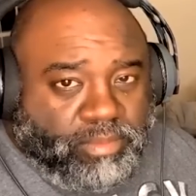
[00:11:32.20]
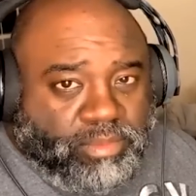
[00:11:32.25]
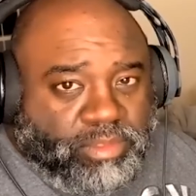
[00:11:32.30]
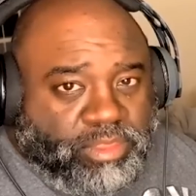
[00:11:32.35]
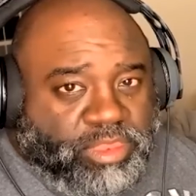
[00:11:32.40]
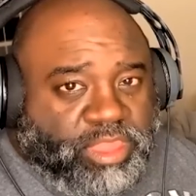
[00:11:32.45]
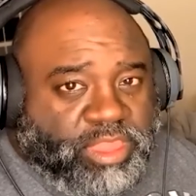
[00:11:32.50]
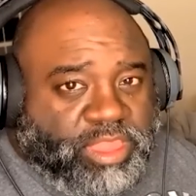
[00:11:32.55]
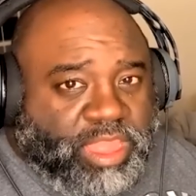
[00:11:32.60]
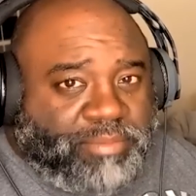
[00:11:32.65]

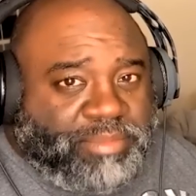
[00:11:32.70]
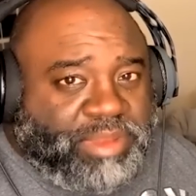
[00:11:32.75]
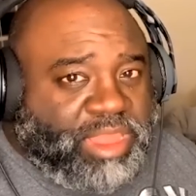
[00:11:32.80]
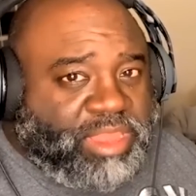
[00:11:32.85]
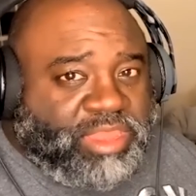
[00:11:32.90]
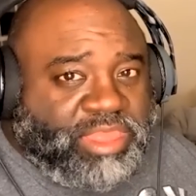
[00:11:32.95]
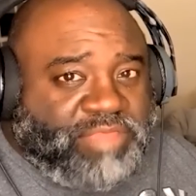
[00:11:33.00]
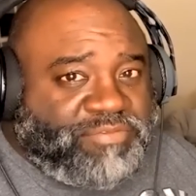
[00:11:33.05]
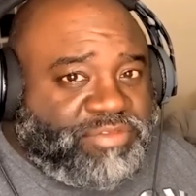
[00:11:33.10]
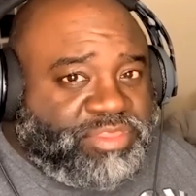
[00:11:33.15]
Look, I'm not
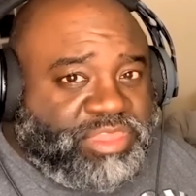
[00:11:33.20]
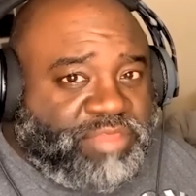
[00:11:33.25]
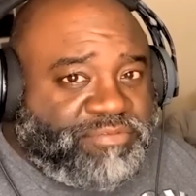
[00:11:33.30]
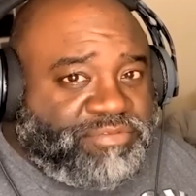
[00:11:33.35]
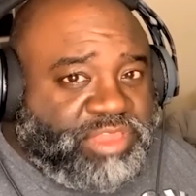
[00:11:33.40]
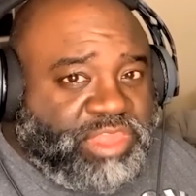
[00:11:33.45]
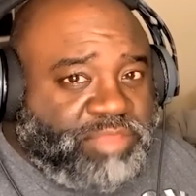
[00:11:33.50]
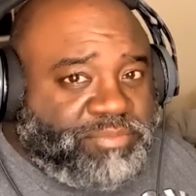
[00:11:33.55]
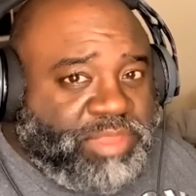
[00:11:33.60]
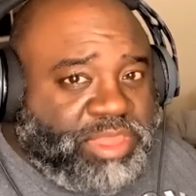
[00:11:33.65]
leaving
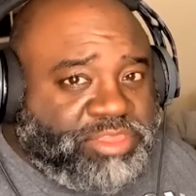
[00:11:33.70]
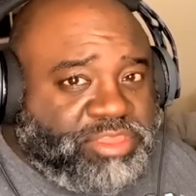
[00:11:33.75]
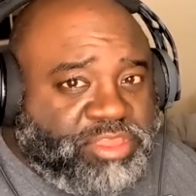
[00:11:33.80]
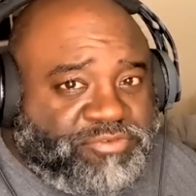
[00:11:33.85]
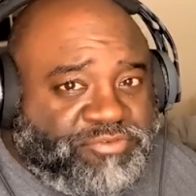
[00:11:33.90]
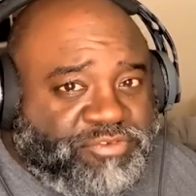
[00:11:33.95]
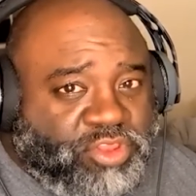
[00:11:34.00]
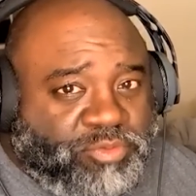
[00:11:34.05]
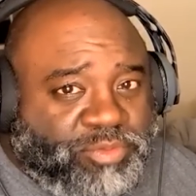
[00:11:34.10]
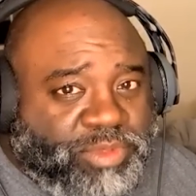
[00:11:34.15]
17 messages
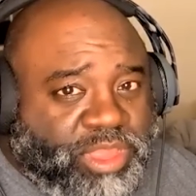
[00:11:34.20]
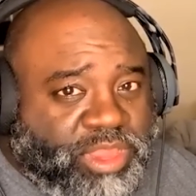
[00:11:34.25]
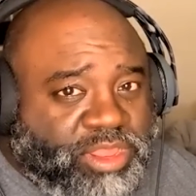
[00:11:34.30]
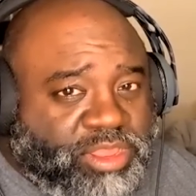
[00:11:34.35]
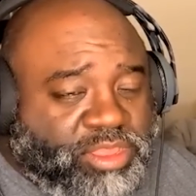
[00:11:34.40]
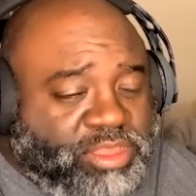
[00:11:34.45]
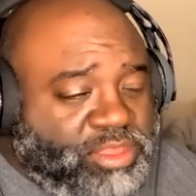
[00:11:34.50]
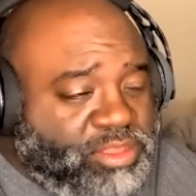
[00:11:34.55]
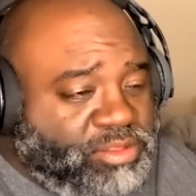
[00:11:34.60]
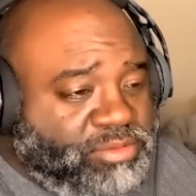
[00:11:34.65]
for nobody.
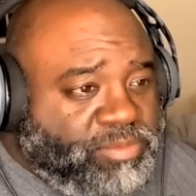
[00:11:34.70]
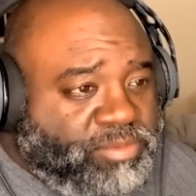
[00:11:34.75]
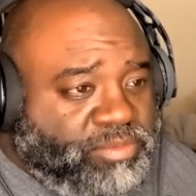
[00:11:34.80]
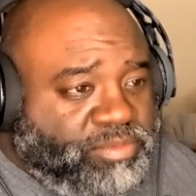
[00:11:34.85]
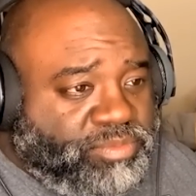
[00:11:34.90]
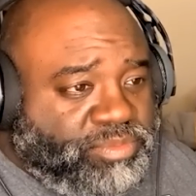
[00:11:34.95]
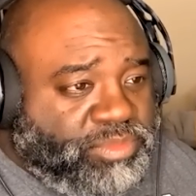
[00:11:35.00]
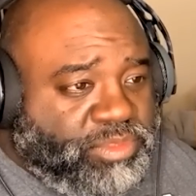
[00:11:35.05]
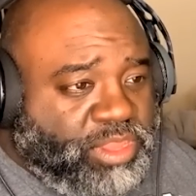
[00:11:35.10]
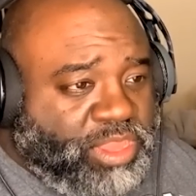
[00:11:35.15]

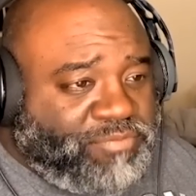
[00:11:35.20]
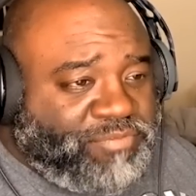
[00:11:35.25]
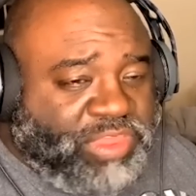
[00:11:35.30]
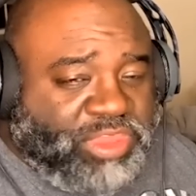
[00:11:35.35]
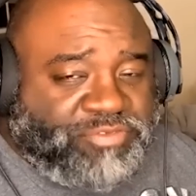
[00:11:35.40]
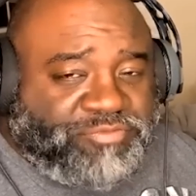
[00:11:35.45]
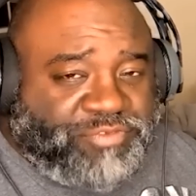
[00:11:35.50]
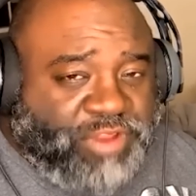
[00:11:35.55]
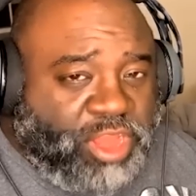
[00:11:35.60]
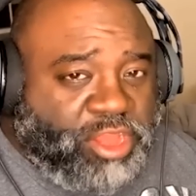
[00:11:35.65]
If it's
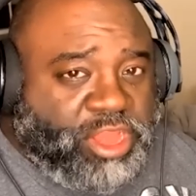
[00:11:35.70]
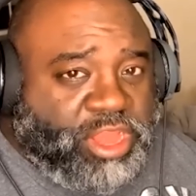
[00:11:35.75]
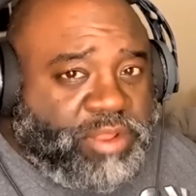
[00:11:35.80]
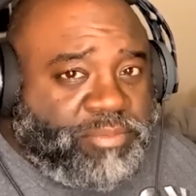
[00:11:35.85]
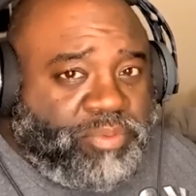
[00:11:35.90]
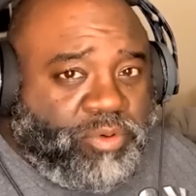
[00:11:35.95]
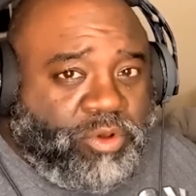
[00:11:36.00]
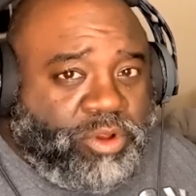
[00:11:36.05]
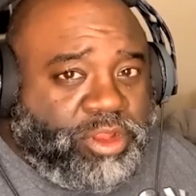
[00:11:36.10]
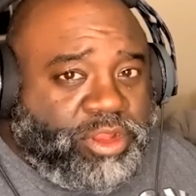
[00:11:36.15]
very
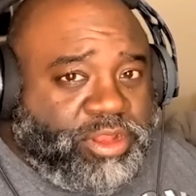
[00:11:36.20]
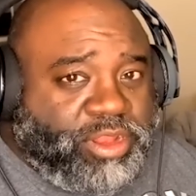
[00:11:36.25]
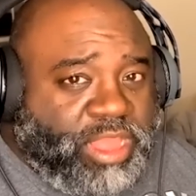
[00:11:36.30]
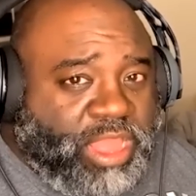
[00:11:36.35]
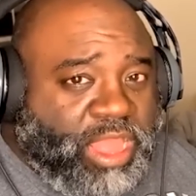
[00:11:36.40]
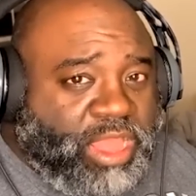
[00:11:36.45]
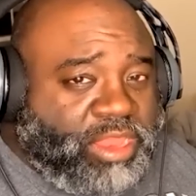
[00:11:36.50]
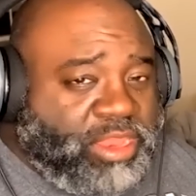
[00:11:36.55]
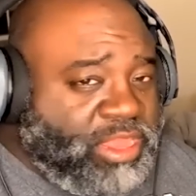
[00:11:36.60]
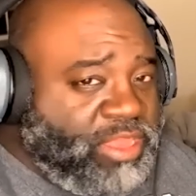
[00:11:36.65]
important,
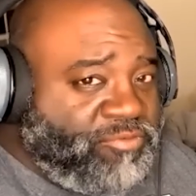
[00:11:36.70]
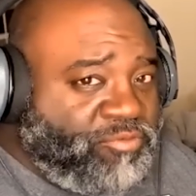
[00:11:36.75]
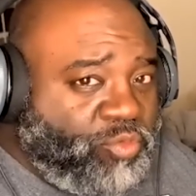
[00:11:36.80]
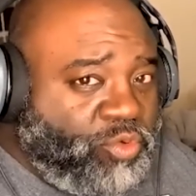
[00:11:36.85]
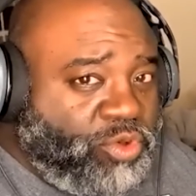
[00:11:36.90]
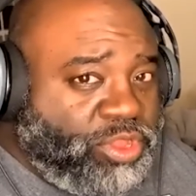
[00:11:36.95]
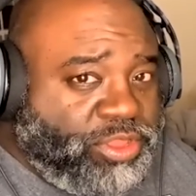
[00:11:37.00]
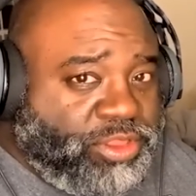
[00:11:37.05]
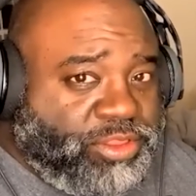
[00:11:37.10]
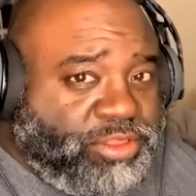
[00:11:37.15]
I'll leave
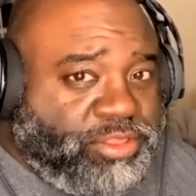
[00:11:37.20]
one.